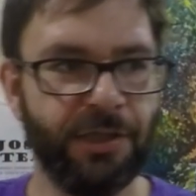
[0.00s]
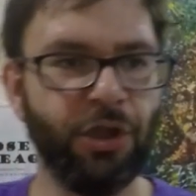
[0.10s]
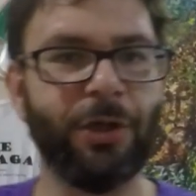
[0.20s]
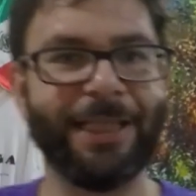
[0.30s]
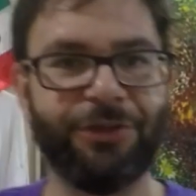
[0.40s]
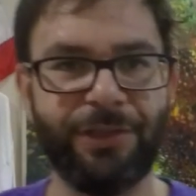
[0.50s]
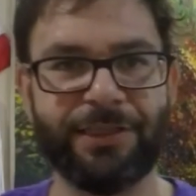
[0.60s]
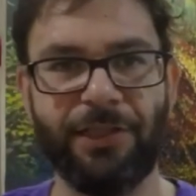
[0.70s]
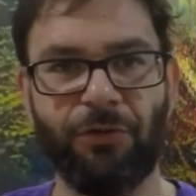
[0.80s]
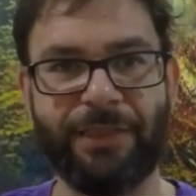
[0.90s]
look into
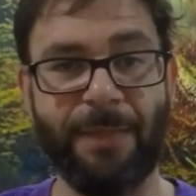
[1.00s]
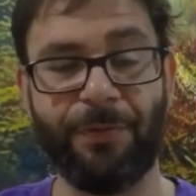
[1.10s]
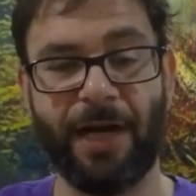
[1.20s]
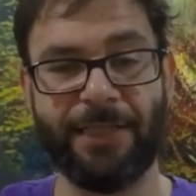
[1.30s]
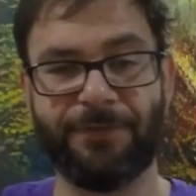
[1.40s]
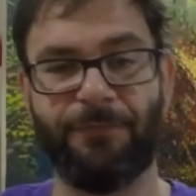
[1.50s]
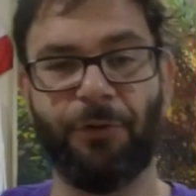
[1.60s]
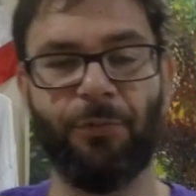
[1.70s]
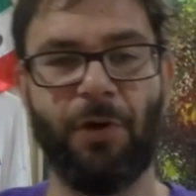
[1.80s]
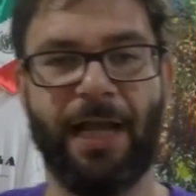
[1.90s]
this a little deeper,
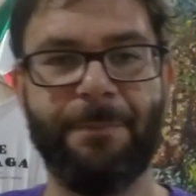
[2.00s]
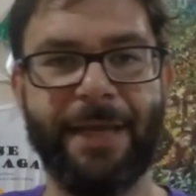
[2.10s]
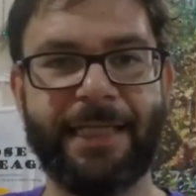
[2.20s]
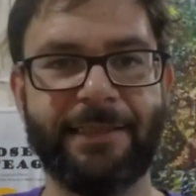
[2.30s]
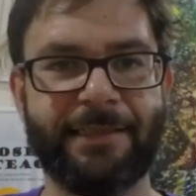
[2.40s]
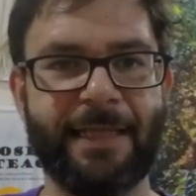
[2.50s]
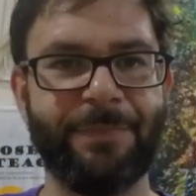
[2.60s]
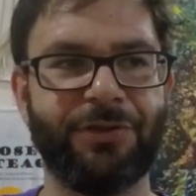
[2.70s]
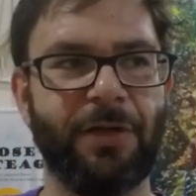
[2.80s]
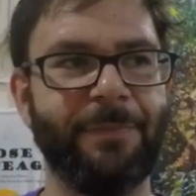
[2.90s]
henceforth why I'm making this episode.